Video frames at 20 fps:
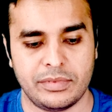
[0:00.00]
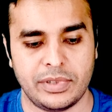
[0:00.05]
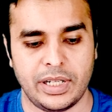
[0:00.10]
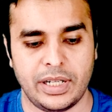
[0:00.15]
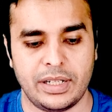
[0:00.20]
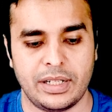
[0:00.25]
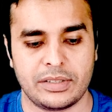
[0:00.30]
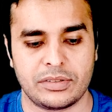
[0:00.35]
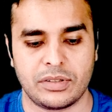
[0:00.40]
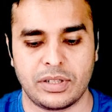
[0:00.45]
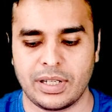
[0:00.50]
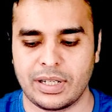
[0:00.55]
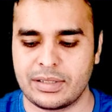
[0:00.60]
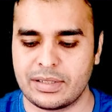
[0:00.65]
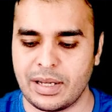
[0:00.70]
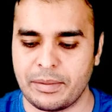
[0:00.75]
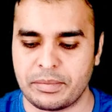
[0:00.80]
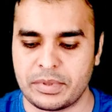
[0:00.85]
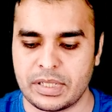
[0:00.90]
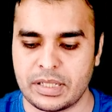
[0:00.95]
it does not
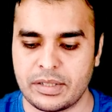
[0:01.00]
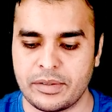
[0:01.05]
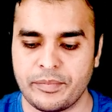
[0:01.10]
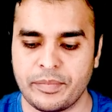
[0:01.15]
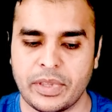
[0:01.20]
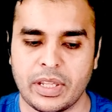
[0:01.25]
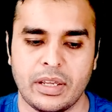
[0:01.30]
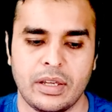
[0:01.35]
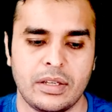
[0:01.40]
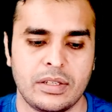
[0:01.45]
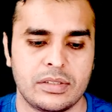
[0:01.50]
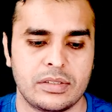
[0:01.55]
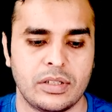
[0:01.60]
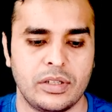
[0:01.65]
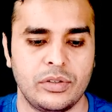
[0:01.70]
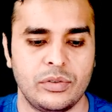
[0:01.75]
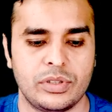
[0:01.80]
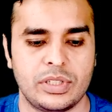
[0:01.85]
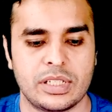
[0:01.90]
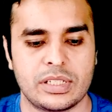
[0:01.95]
accept it. So
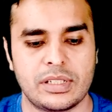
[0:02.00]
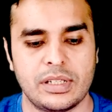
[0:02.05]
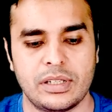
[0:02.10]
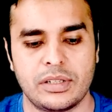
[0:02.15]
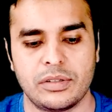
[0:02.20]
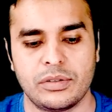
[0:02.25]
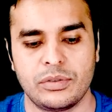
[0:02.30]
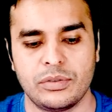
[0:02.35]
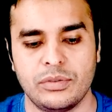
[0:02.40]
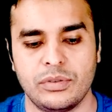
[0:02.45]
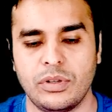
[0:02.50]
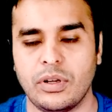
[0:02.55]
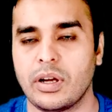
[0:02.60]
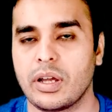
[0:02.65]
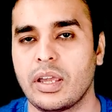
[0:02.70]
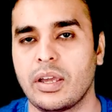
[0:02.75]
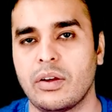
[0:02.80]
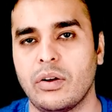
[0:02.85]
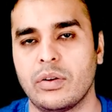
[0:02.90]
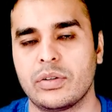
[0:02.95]
you just need to do
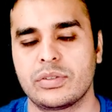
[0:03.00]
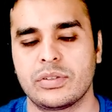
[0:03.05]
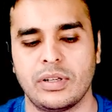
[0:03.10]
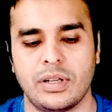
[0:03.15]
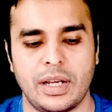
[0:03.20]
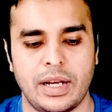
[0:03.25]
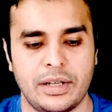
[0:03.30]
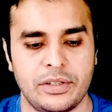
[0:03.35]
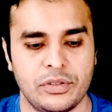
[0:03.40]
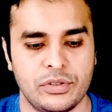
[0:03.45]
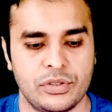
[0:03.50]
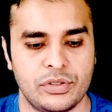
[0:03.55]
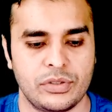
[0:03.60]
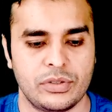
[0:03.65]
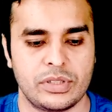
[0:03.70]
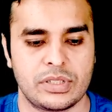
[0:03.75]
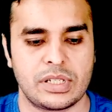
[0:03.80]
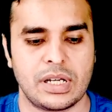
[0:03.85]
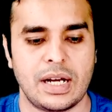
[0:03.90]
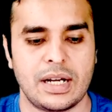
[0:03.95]
logging console and you
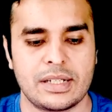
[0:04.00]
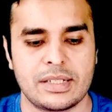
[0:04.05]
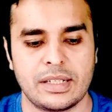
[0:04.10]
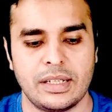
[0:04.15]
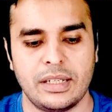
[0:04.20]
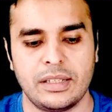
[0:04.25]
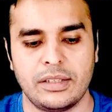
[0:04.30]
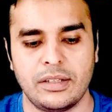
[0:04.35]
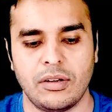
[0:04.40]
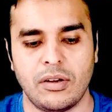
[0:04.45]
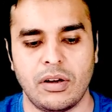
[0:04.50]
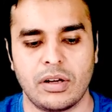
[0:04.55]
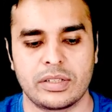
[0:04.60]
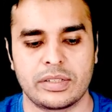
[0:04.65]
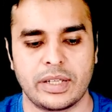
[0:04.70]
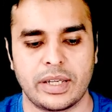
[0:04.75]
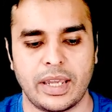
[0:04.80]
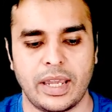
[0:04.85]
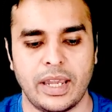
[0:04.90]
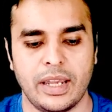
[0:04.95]
should start seeing the
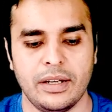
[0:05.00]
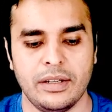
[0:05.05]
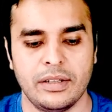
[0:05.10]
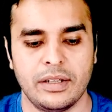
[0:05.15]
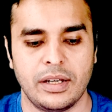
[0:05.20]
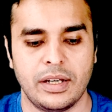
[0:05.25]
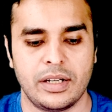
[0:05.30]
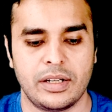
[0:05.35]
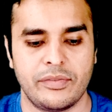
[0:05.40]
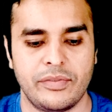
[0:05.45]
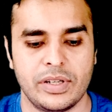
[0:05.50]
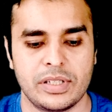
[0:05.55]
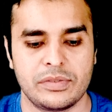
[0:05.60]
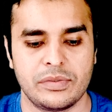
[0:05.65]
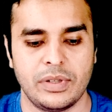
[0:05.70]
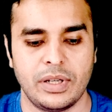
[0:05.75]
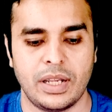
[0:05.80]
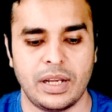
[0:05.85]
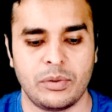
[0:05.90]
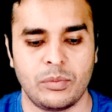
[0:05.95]
logs again. Interface
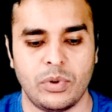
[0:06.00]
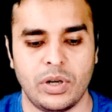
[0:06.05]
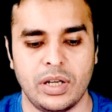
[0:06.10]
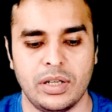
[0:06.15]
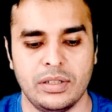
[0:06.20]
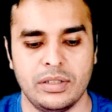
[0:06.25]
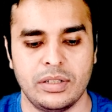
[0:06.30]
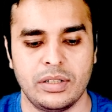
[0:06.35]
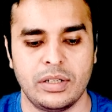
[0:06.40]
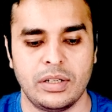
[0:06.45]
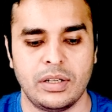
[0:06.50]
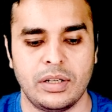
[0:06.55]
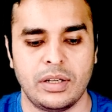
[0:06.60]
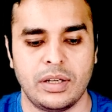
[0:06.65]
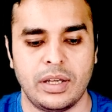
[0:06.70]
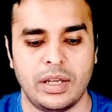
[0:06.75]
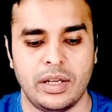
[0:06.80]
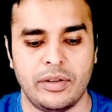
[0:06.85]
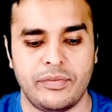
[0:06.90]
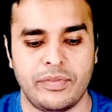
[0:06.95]
VLAN 1,
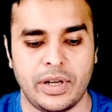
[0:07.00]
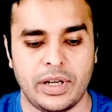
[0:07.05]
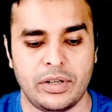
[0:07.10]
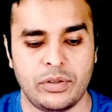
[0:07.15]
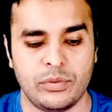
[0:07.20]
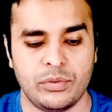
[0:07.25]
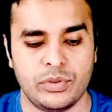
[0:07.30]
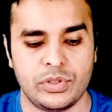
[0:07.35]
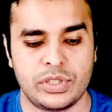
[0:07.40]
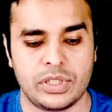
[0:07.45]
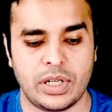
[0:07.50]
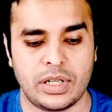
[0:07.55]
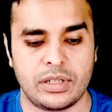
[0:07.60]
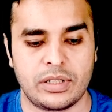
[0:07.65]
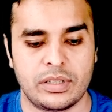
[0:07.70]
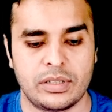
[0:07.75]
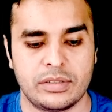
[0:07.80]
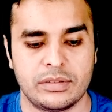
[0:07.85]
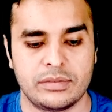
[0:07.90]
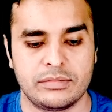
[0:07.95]
if I do
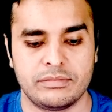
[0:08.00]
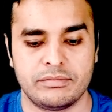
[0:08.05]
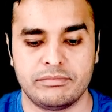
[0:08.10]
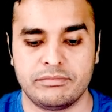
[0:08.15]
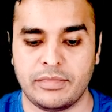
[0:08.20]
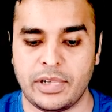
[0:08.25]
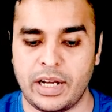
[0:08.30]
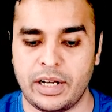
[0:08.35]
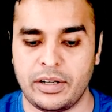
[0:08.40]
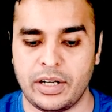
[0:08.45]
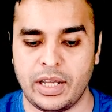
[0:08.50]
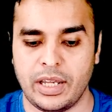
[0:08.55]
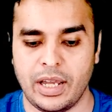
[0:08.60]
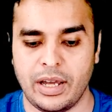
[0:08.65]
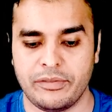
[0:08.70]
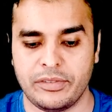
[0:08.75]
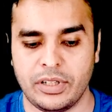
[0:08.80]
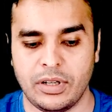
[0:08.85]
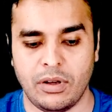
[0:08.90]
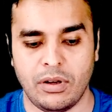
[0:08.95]
shut and I
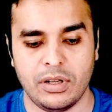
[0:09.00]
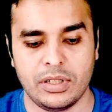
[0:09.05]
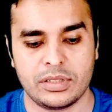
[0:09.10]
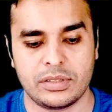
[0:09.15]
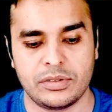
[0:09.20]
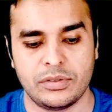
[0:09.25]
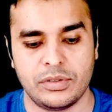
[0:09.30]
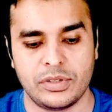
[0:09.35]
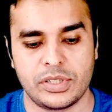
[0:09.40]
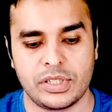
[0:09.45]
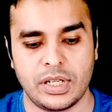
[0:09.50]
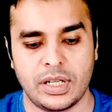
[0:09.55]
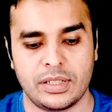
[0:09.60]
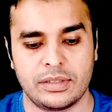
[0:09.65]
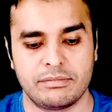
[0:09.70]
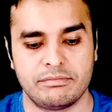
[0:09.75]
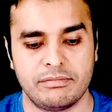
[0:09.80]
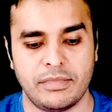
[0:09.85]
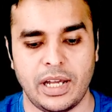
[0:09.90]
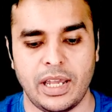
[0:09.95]
have the logs, no
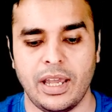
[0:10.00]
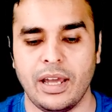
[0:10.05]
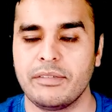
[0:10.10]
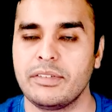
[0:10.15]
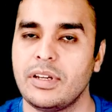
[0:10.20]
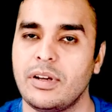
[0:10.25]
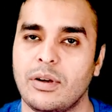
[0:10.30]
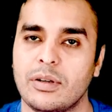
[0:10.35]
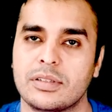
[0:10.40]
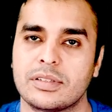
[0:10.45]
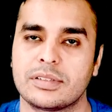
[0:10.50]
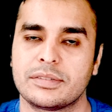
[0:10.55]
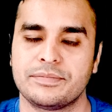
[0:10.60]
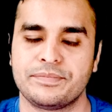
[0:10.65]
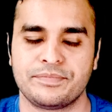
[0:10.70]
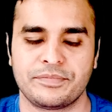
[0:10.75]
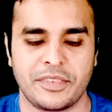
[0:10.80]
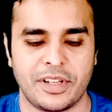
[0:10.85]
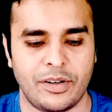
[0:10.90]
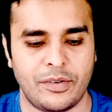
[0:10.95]
shut, I have the logs.
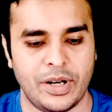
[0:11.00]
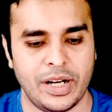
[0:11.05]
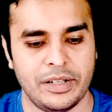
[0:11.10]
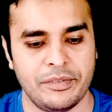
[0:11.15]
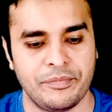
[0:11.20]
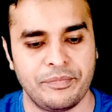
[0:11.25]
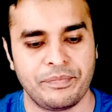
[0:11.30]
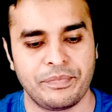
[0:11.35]
All right,